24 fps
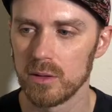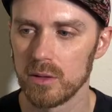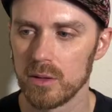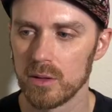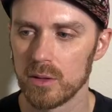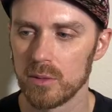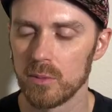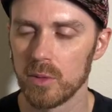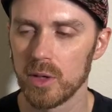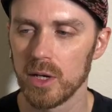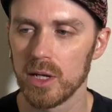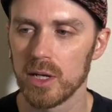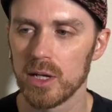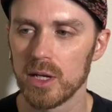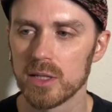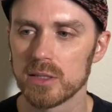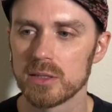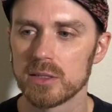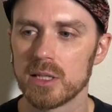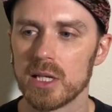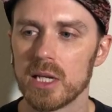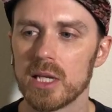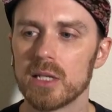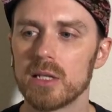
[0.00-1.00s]
and when I
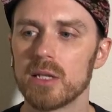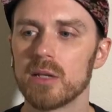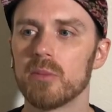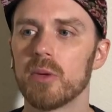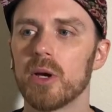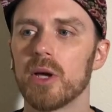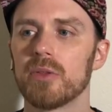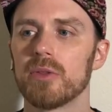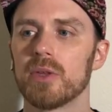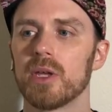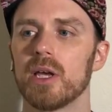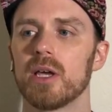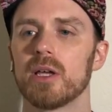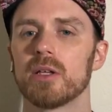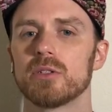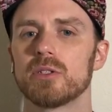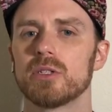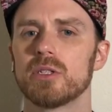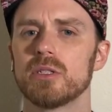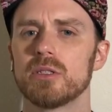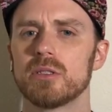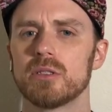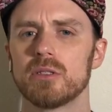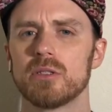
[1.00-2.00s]
asked Sandy about that,
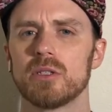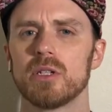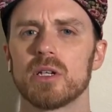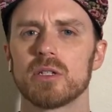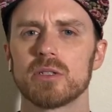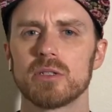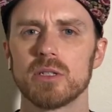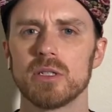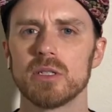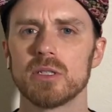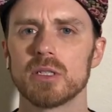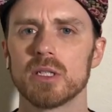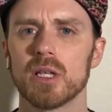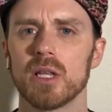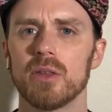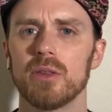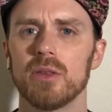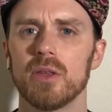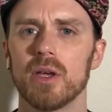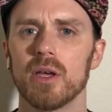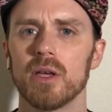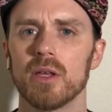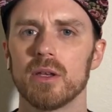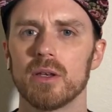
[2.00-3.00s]
she, she actually said
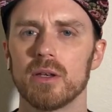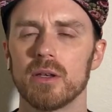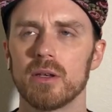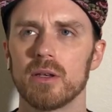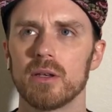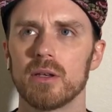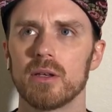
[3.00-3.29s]
that